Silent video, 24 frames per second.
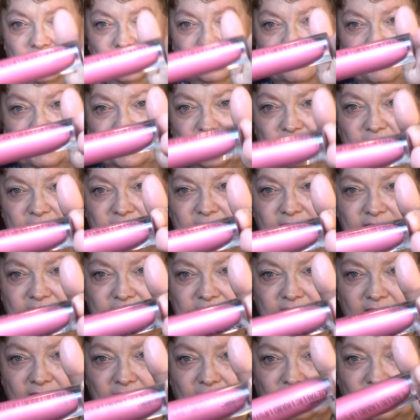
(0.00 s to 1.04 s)
which is this
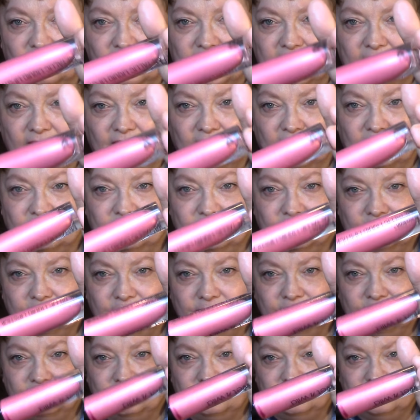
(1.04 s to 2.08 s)
color here.
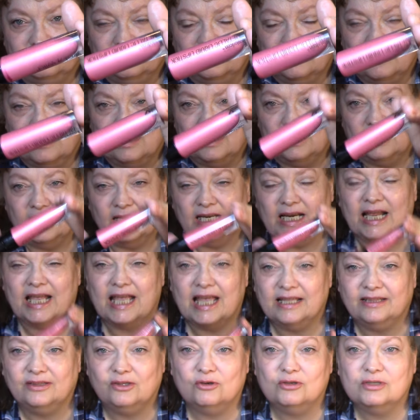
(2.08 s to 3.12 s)
And I
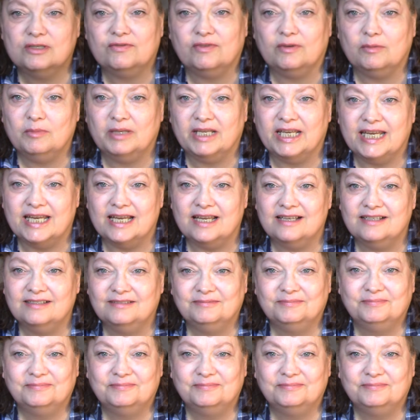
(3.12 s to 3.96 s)
got those from Leah.